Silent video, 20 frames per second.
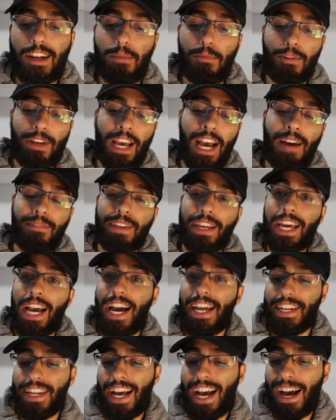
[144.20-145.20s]
up, we have the
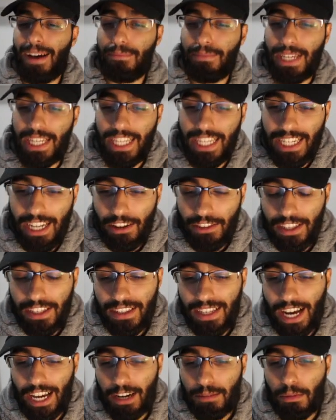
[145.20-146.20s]
cat in the hat beanie. Now
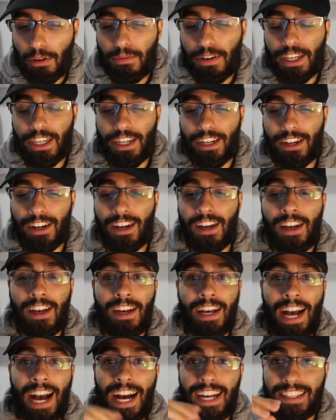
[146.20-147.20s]
this item over here
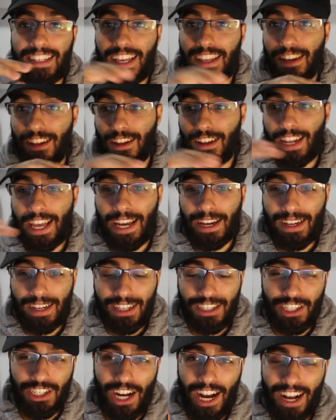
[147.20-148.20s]
has a little
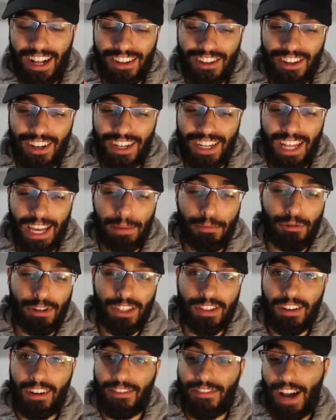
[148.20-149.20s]
like childhood, like
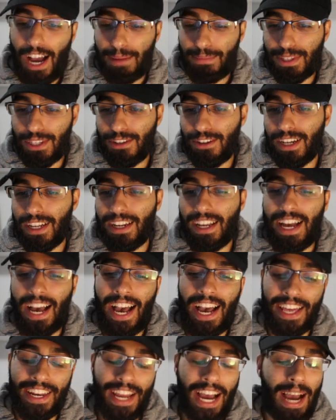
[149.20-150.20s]
preschool vibes to it.
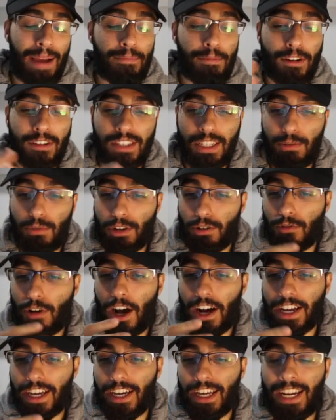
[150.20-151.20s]
And I personally wouldn't
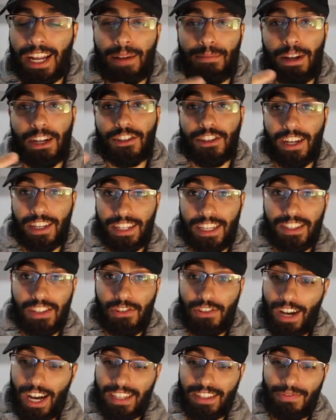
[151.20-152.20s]
rock it. I'm not trying to diss
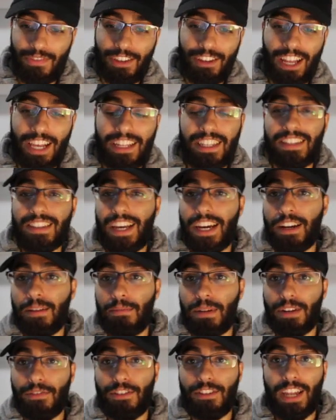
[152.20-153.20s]
you guys if you like this item,
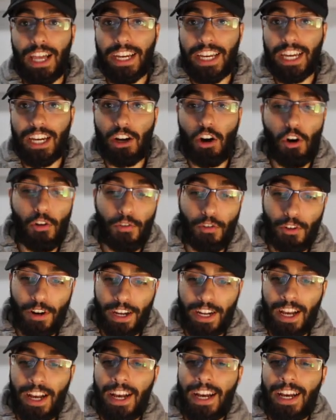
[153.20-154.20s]
but if you like it, go for it.